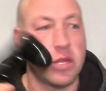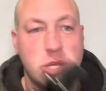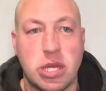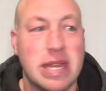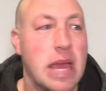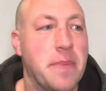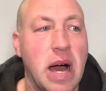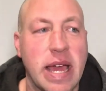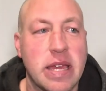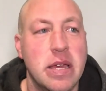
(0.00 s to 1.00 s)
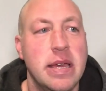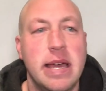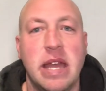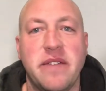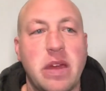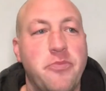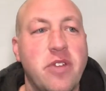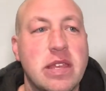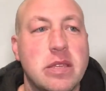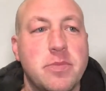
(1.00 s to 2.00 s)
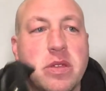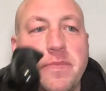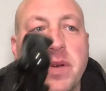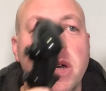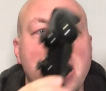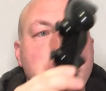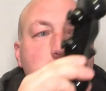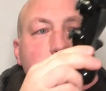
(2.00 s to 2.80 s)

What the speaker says: it's just nearby, and if I bring this up to the bird,